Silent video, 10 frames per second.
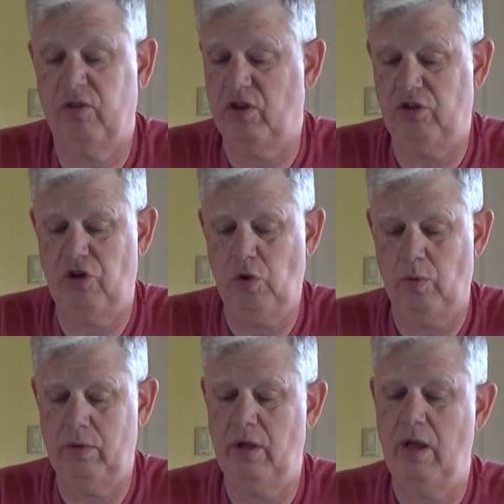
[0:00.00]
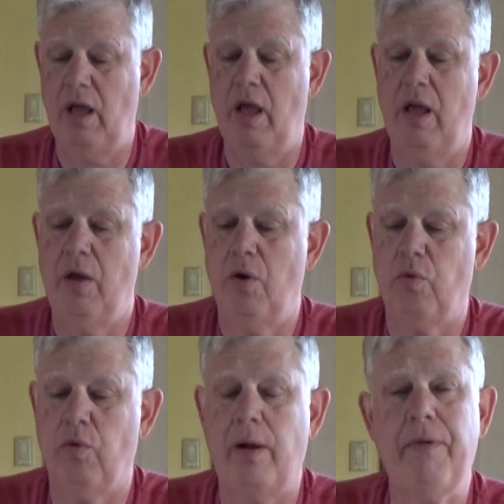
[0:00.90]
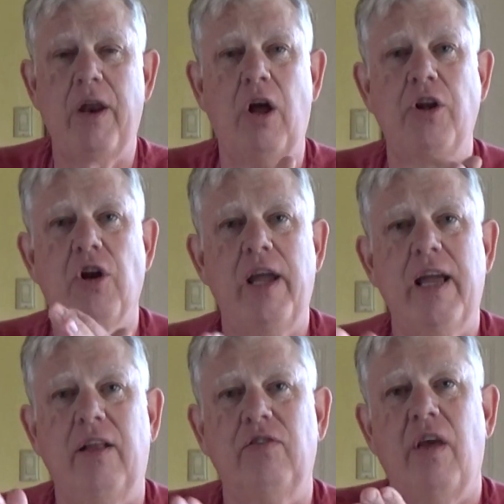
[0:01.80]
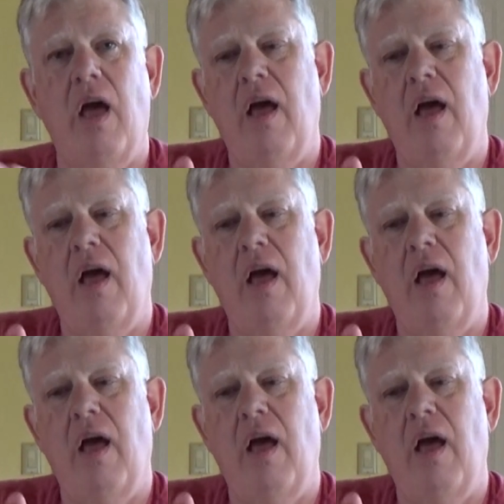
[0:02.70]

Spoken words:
is good too, rub that on your hands.